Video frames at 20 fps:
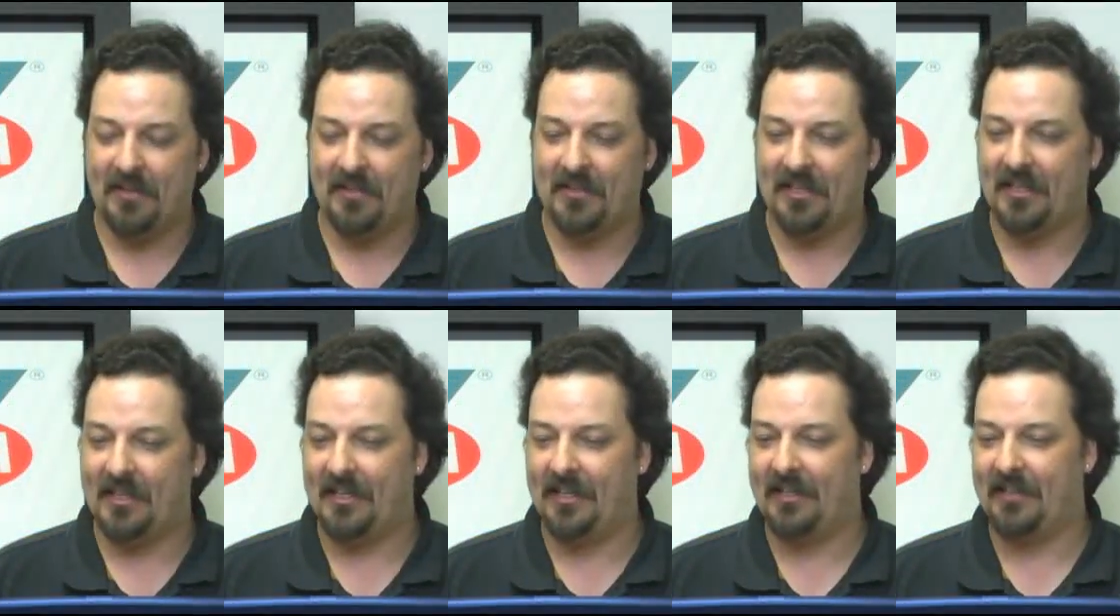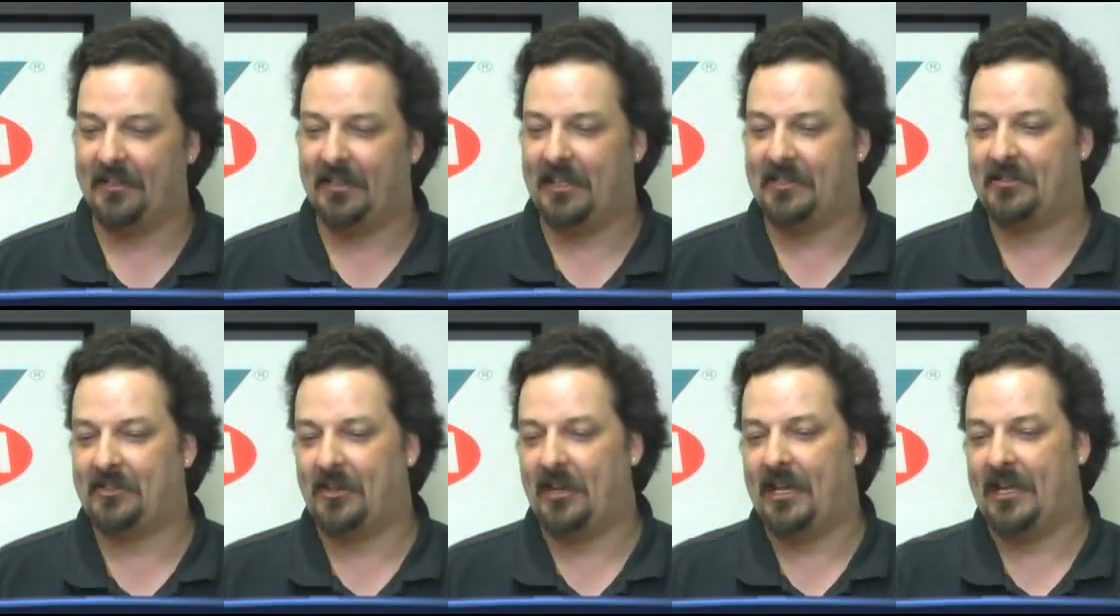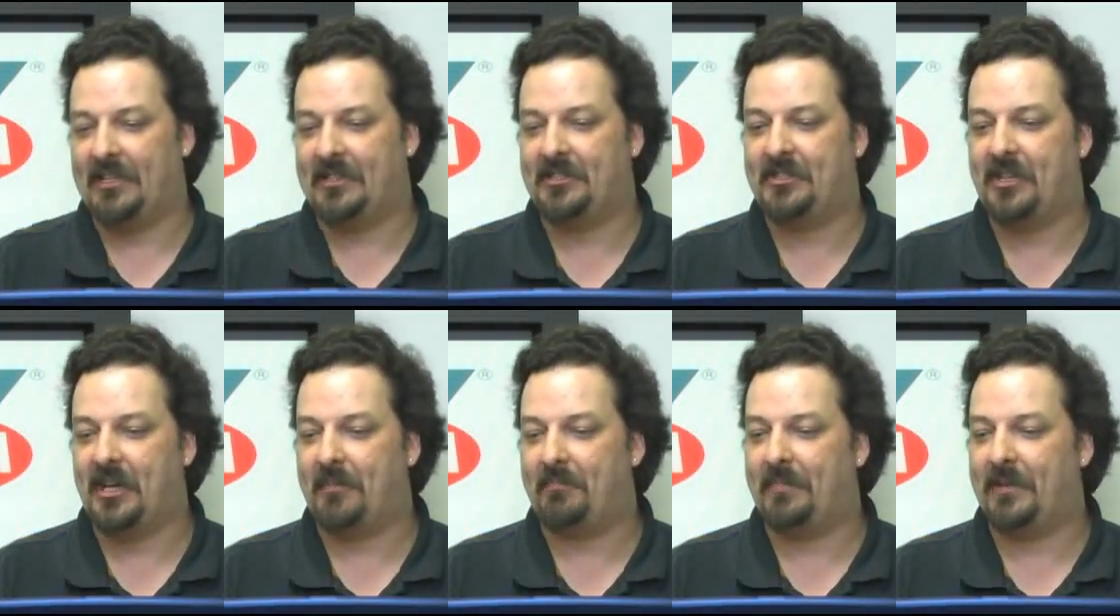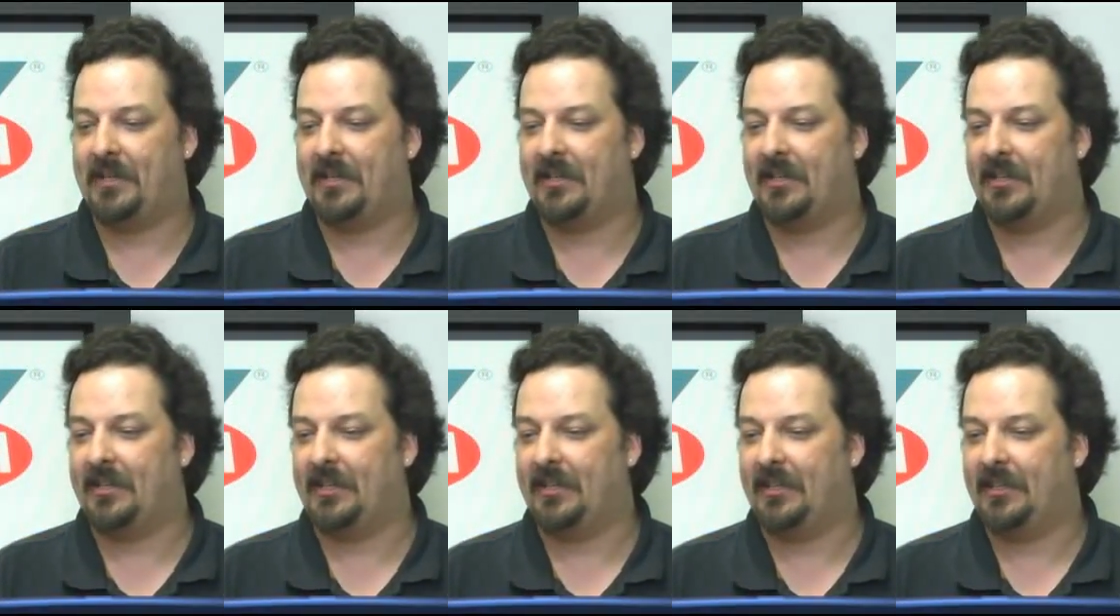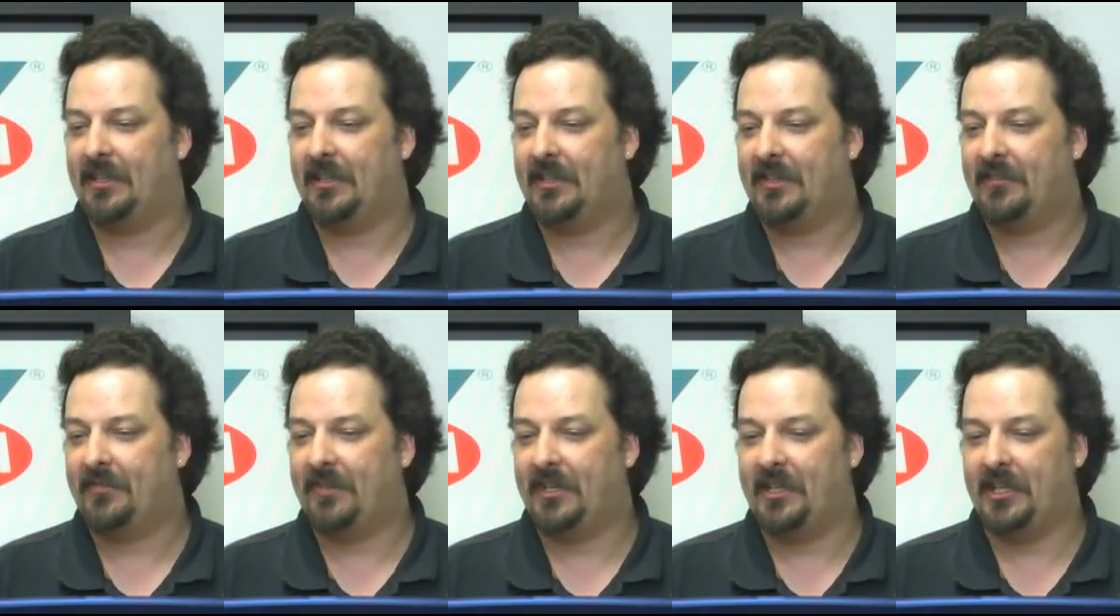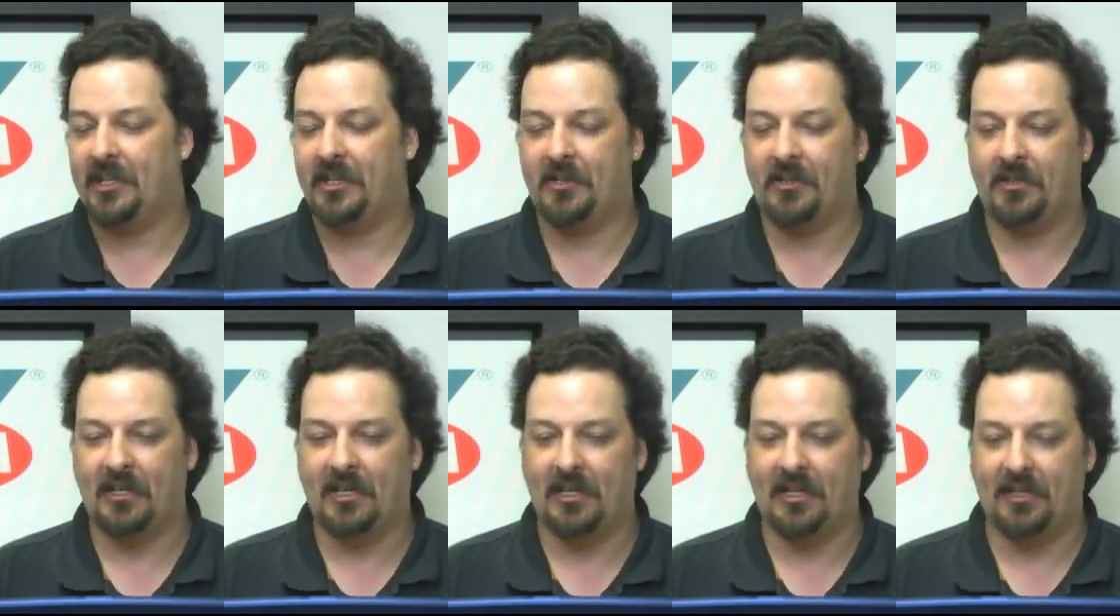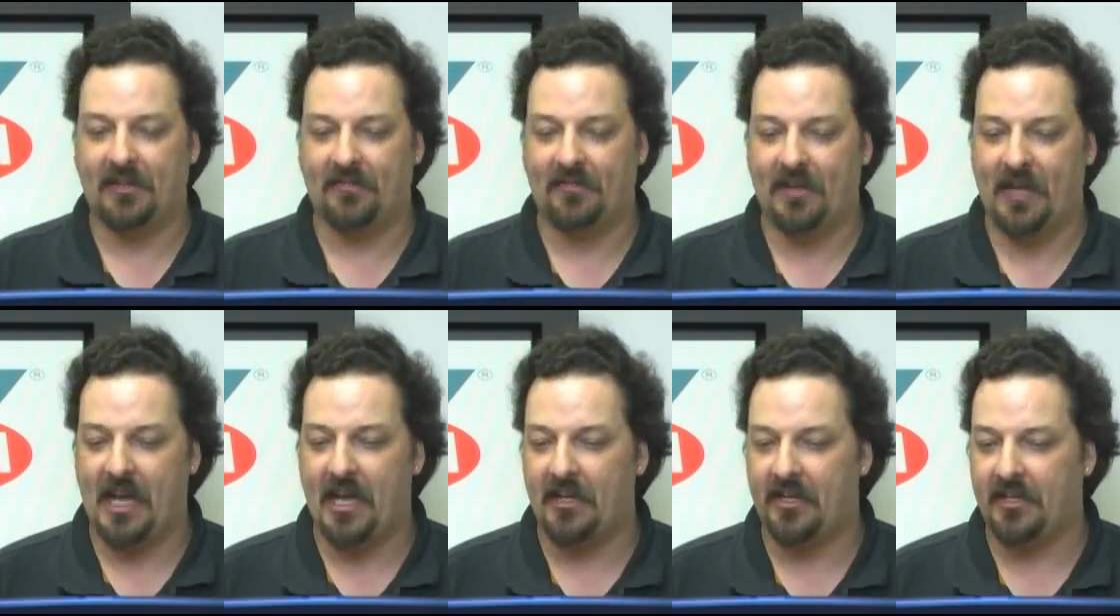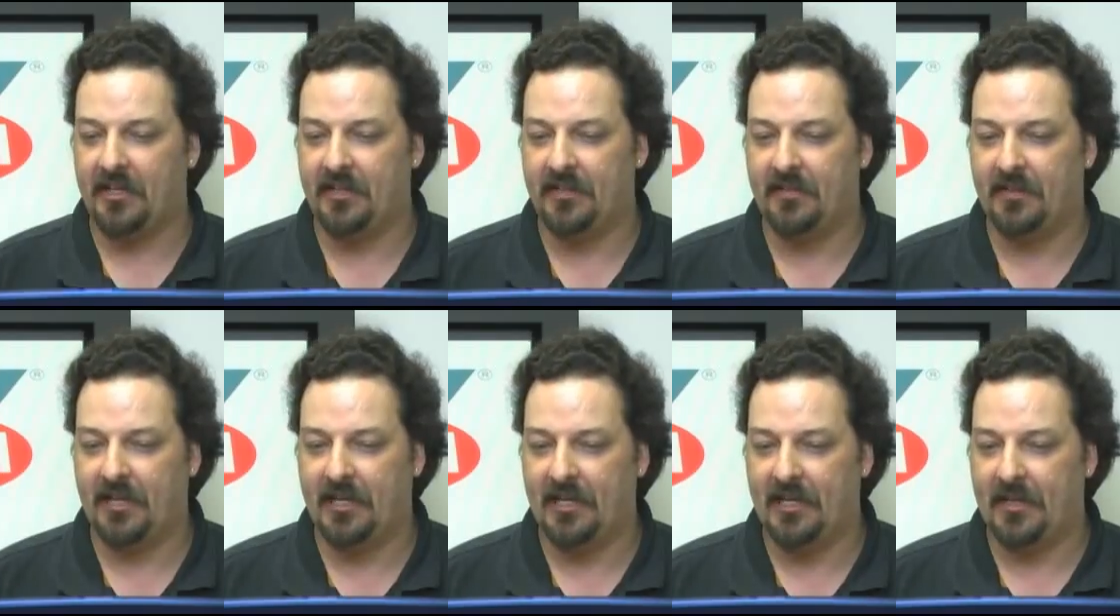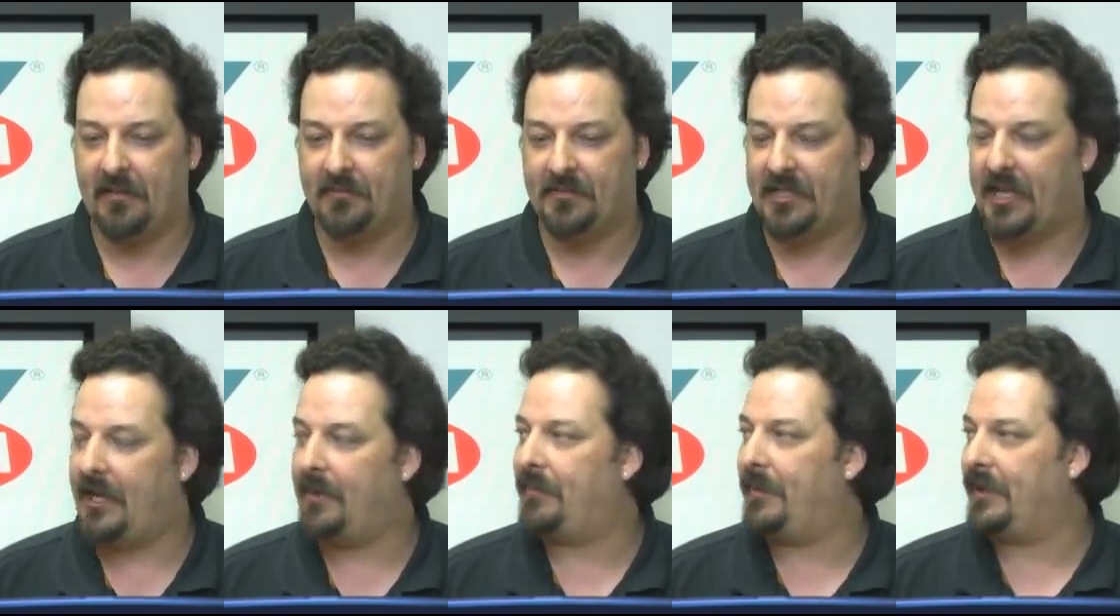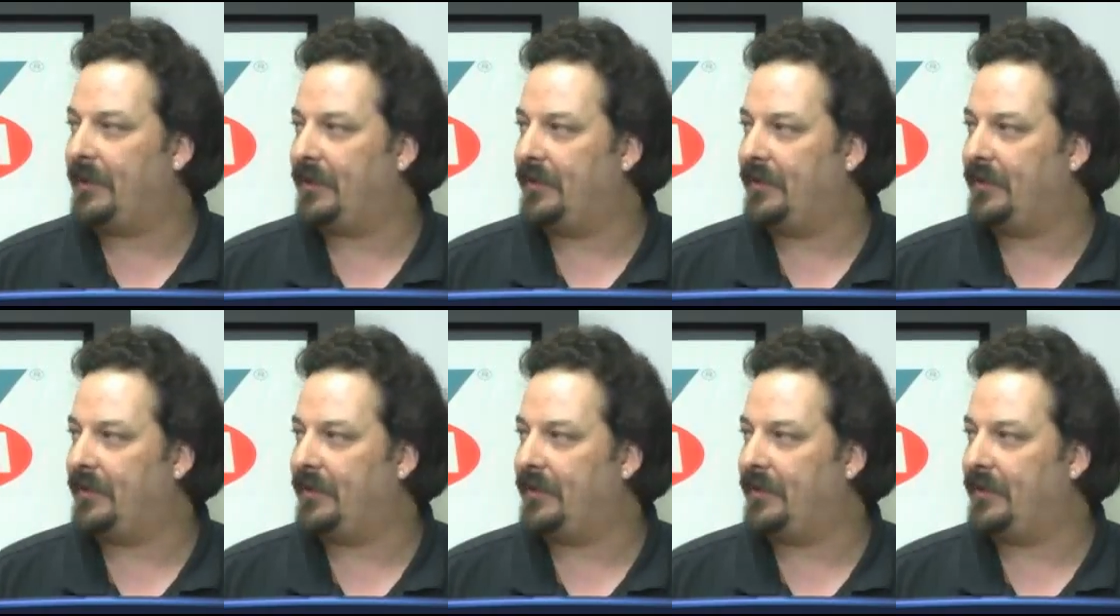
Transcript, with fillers: then let's go ahead and jump into the video of how to um, set up and